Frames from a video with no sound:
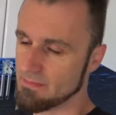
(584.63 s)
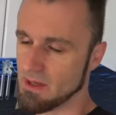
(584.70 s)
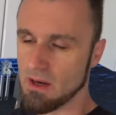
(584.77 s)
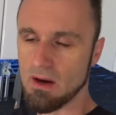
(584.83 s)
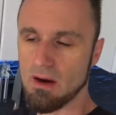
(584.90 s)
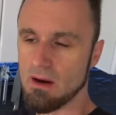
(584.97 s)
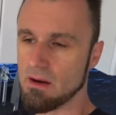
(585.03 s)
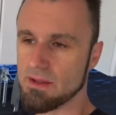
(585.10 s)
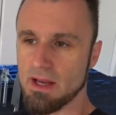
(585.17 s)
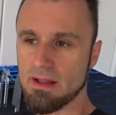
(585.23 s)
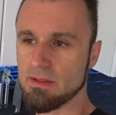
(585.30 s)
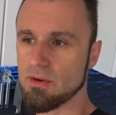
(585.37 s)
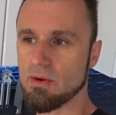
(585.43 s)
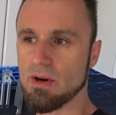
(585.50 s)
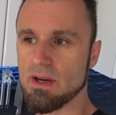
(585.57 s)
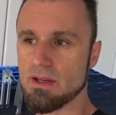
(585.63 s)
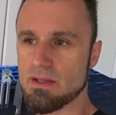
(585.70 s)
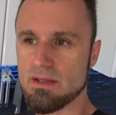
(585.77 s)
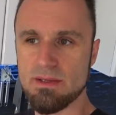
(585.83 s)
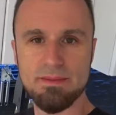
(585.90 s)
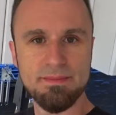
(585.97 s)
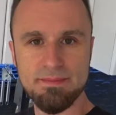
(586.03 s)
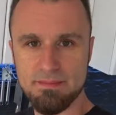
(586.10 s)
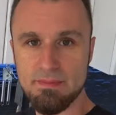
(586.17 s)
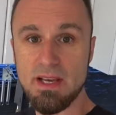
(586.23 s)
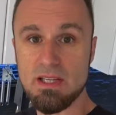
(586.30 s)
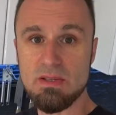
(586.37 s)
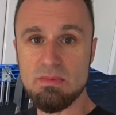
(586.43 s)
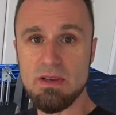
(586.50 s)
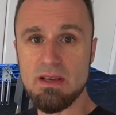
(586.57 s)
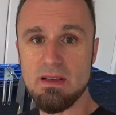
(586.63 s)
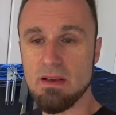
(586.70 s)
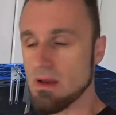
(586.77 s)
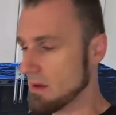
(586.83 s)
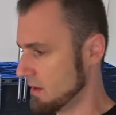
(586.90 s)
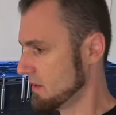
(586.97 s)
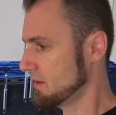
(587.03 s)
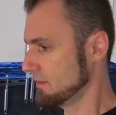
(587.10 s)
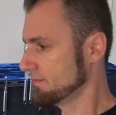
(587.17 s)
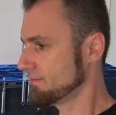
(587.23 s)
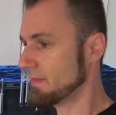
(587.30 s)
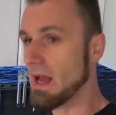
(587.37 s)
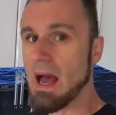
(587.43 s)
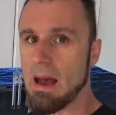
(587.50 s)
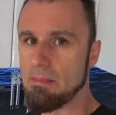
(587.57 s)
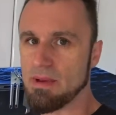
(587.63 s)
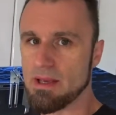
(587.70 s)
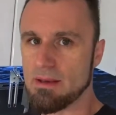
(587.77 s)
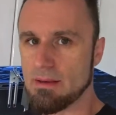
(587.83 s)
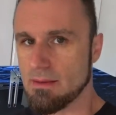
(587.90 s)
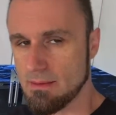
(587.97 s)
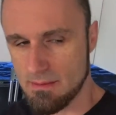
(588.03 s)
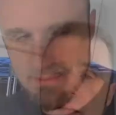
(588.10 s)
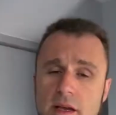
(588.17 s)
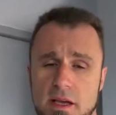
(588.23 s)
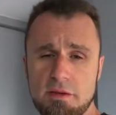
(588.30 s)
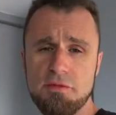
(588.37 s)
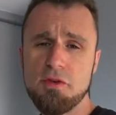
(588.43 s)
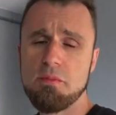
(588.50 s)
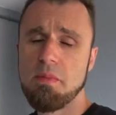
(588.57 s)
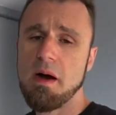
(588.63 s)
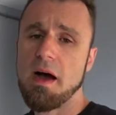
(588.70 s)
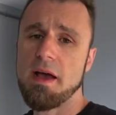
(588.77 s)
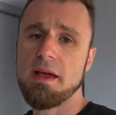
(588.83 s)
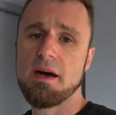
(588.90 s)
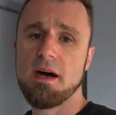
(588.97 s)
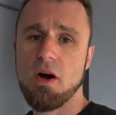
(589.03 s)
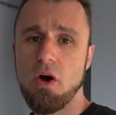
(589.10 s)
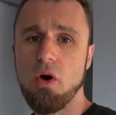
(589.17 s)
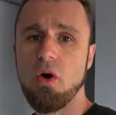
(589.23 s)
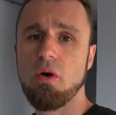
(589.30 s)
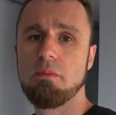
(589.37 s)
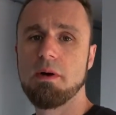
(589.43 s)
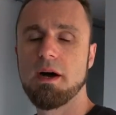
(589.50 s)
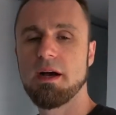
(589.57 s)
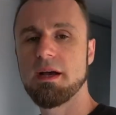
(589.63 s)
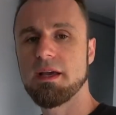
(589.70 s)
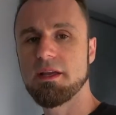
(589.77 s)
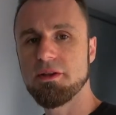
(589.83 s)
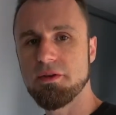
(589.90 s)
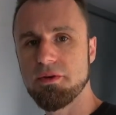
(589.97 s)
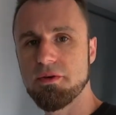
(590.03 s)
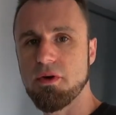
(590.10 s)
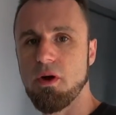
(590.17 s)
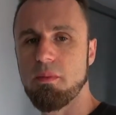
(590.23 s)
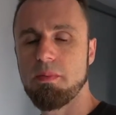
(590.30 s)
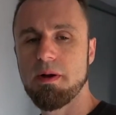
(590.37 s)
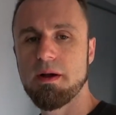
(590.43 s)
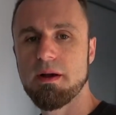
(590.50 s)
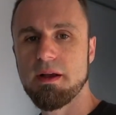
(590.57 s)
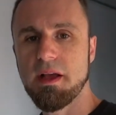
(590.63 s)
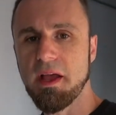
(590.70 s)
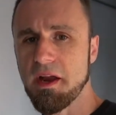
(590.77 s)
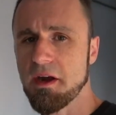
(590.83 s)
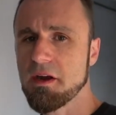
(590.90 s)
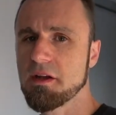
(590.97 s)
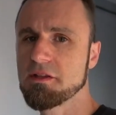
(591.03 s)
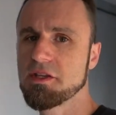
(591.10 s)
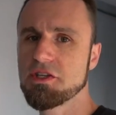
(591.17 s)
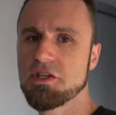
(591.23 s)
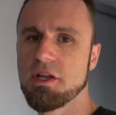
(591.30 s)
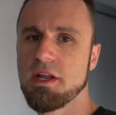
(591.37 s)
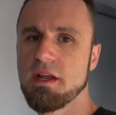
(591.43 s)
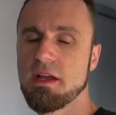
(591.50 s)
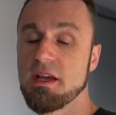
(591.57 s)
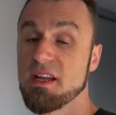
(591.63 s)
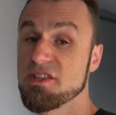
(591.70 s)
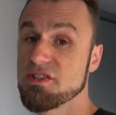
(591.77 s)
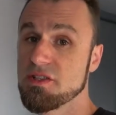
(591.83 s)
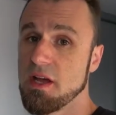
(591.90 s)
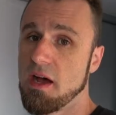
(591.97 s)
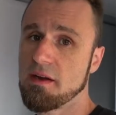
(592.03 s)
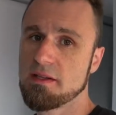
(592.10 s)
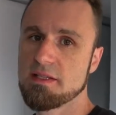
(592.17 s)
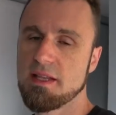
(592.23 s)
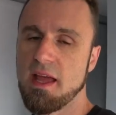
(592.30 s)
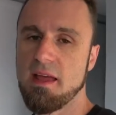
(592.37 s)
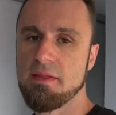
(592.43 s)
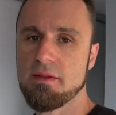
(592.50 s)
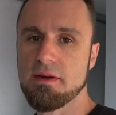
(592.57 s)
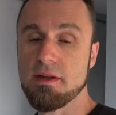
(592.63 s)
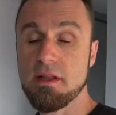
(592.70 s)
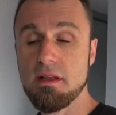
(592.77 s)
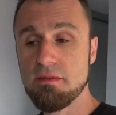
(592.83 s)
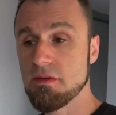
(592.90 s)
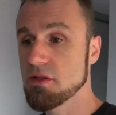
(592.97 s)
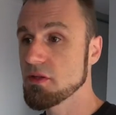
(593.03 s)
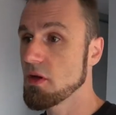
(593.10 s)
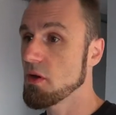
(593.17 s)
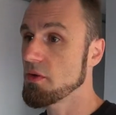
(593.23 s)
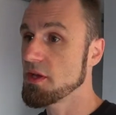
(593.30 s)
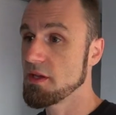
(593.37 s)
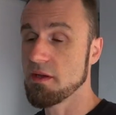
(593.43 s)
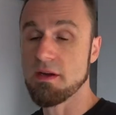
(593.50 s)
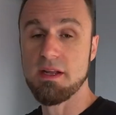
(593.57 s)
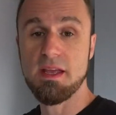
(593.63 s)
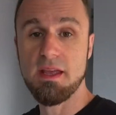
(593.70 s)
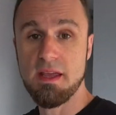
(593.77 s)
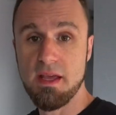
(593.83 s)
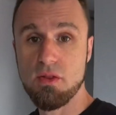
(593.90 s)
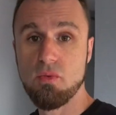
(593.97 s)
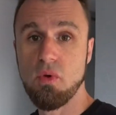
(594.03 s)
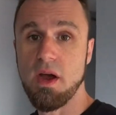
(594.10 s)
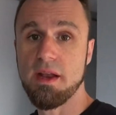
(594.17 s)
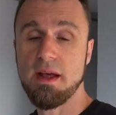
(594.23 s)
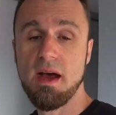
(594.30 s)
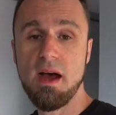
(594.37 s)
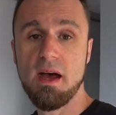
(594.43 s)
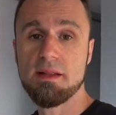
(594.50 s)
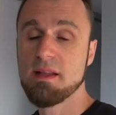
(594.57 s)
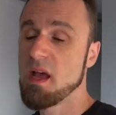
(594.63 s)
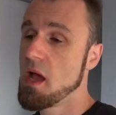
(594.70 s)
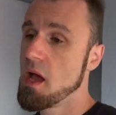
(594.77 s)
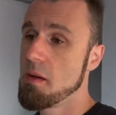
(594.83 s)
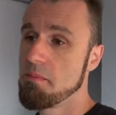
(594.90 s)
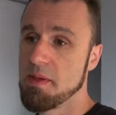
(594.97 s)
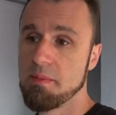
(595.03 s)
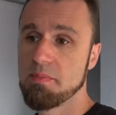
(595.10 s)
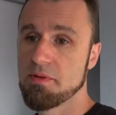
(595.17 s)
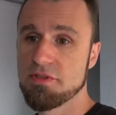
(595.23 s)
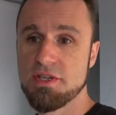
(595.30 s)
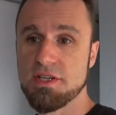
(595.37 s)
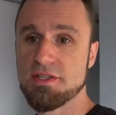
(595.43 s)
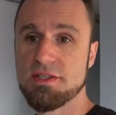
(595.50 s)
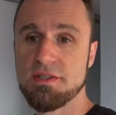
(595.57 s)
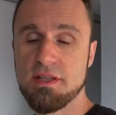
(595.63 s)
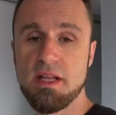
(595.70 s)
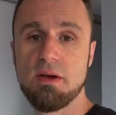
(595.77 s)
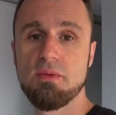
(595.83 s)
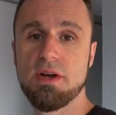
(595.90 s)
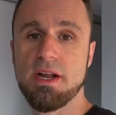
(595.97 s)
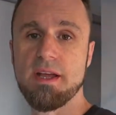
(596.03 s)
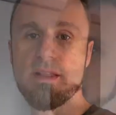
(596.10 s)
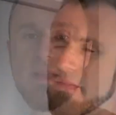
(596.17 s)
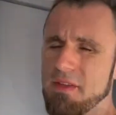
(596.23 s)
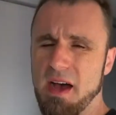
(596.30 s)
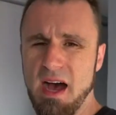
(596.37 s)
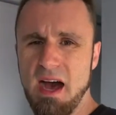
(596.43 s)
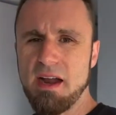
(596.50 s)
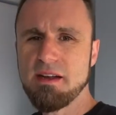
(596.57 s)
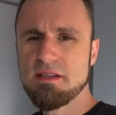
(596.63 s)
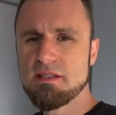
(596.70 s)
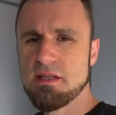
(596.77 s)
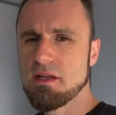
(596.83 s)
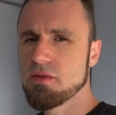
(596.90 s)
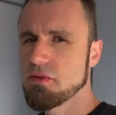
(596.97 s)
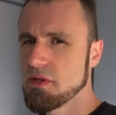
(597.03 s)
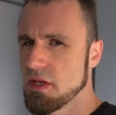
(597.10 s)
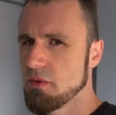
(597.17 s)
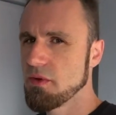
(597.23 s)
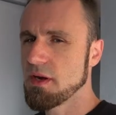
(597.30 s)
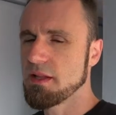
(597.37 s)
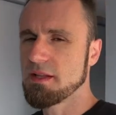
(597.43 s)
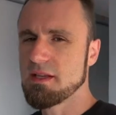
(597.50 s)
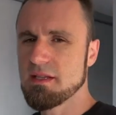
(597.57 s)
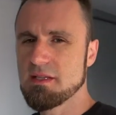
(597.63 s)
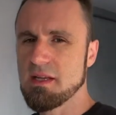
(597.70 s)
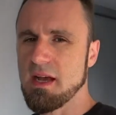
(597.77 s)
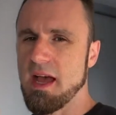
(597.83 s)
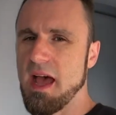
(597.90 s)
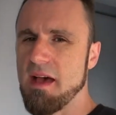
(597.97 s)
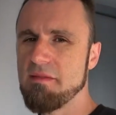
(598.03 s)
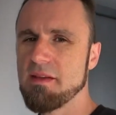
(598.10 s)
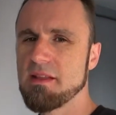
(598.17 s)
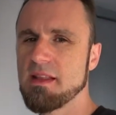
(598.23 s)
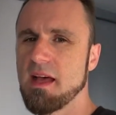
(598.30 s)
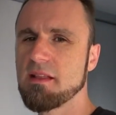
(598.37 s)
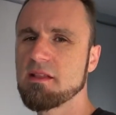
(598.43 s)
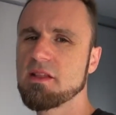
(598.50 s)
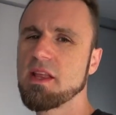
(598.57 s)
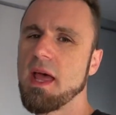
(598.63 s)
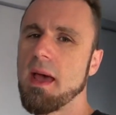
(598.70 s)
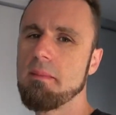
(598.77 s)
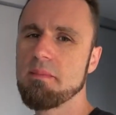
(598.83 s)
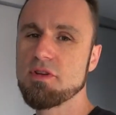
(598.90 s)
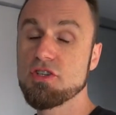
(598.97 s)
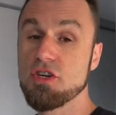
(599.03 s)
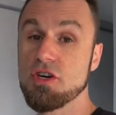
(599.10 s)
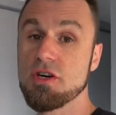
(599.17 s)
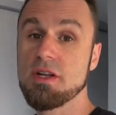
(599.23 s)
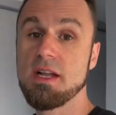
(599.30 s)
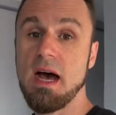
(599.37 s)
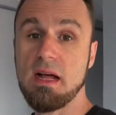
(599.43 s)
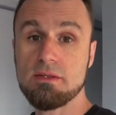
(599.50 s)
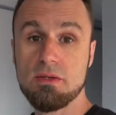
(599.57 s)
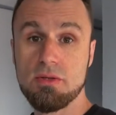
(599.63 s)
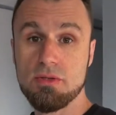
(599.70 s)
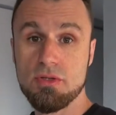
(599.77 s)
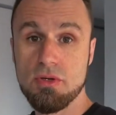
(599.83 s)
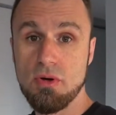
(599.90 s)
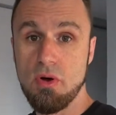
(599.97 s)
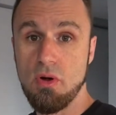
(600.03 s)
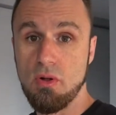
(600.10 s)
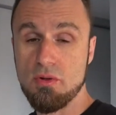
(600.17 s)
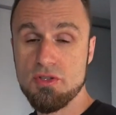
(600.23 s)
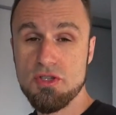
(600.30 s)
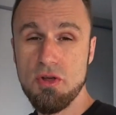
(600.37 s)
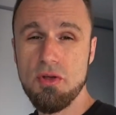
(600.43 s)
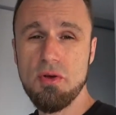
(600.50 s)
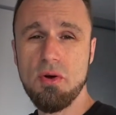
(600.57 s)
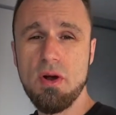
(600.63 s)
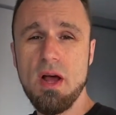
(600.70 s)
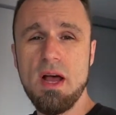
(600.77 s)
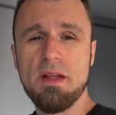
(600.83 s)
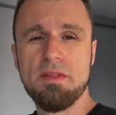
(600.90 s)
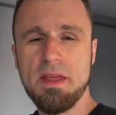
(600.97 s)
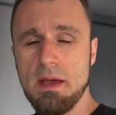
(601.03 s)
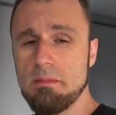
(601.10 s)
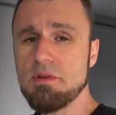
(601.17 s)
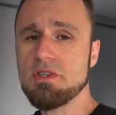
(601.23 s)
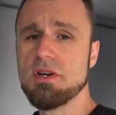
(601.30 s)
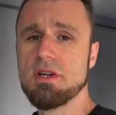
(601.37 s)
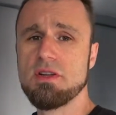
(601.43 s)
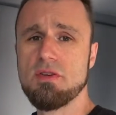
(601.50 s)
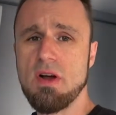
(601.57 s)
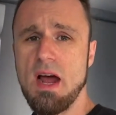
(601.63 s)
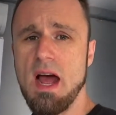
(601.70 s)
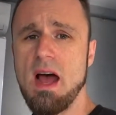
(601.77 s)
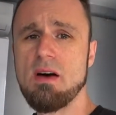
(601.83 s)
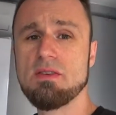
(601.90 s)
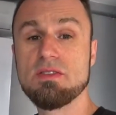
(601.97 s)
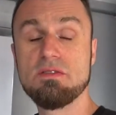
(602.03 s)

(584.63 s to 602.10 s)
Oh, that noise makes me happy. If you buy a home in Europe, air conditioning is not a standard. Even though here it can get quite hot, people just deal with it. And the hardest thing to deal with it is having that temperature not controlled. So your temperature in your house